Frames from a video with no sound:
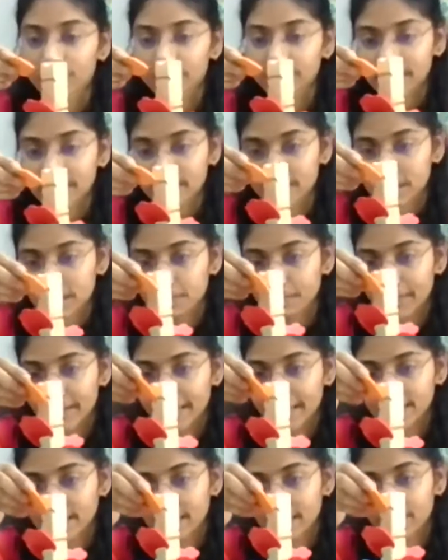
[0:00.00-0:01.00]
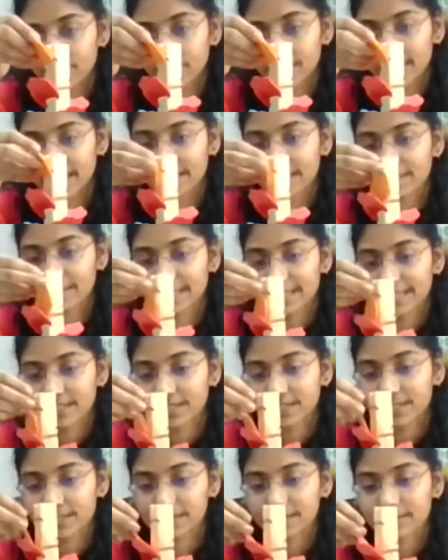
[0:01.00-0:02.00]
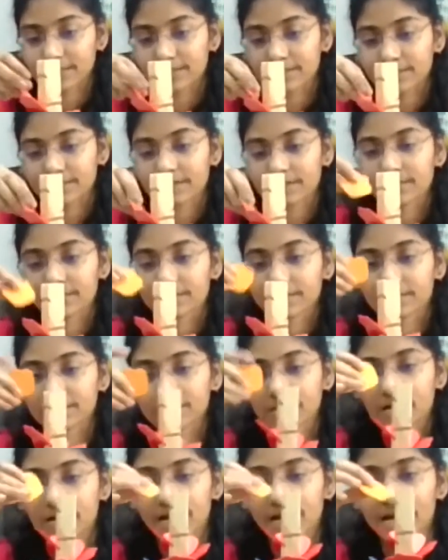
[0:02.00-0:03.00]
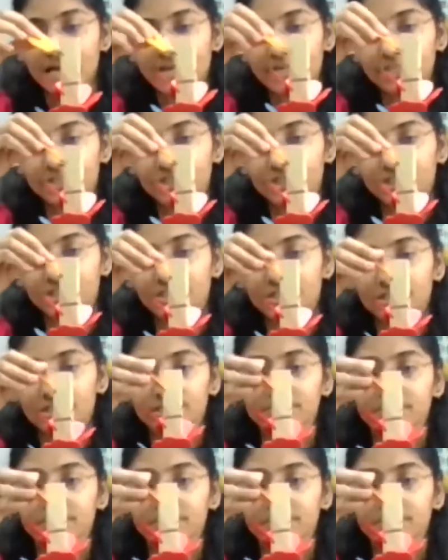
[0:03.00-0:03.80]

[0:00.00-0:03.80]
There is a space and we can just arrange it.